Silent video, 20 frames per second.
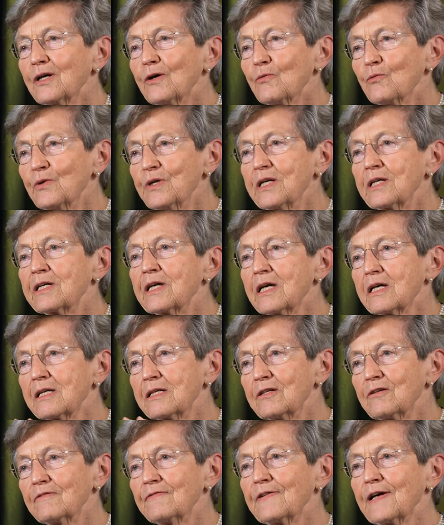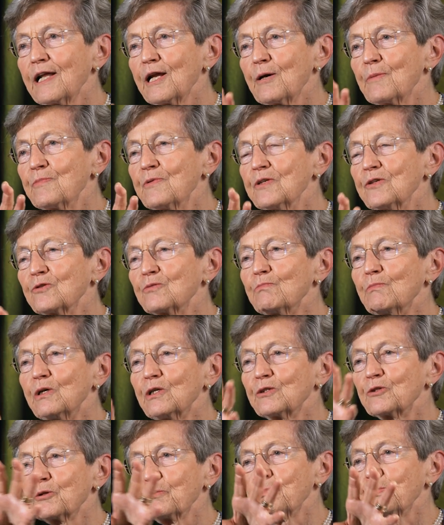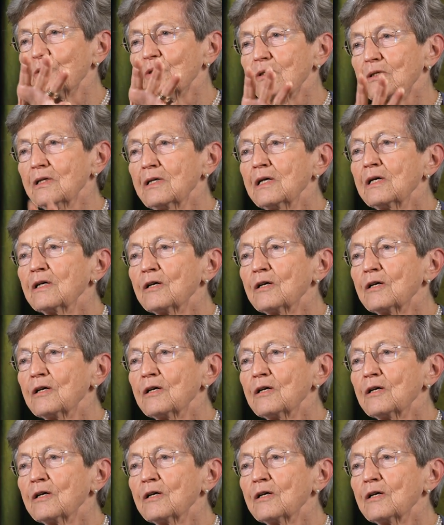we can develop these multiple